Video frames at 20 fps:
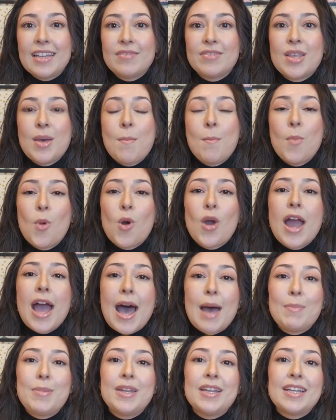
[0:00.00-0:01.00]
gives them more
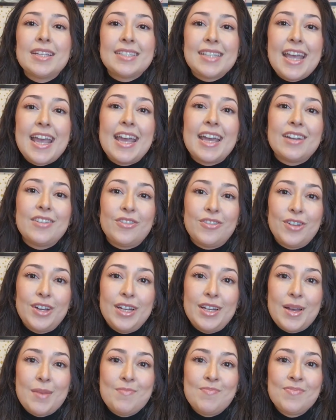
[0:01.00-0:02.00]
happiness and
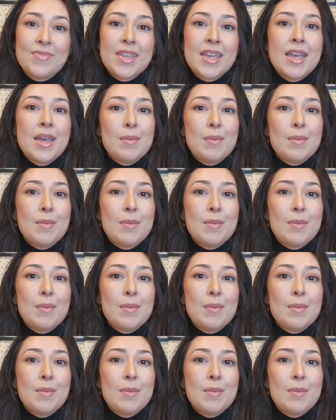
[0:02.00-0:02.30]
freedom.